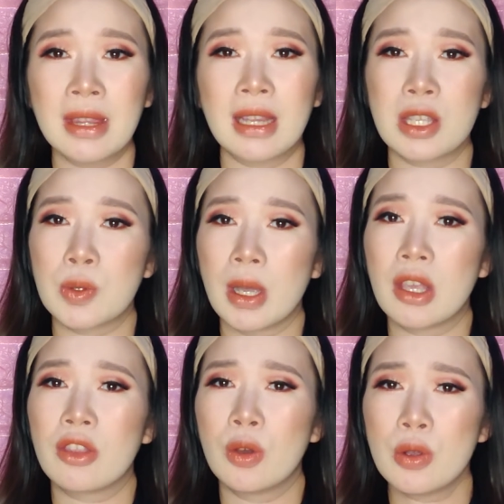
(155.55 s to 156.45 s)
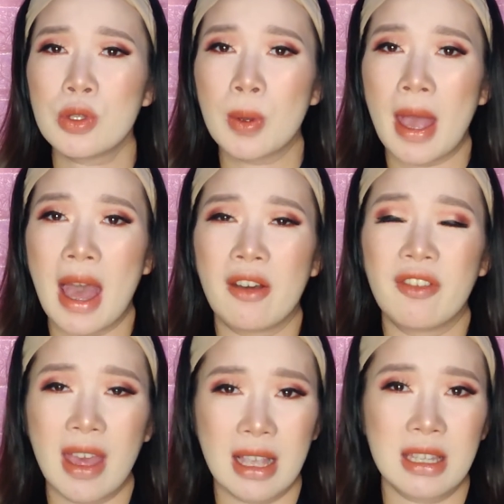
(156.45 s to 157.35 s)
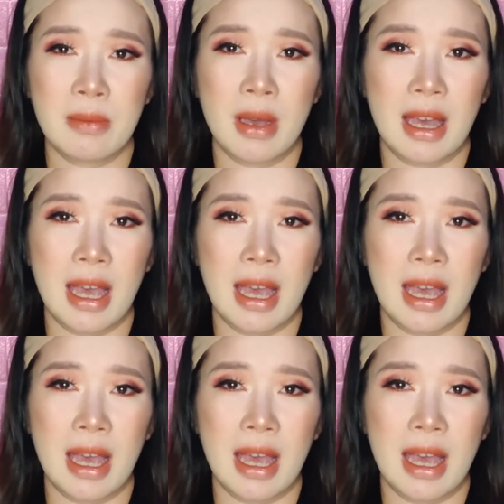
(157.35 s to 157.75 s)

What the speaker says: That's why those who have eczema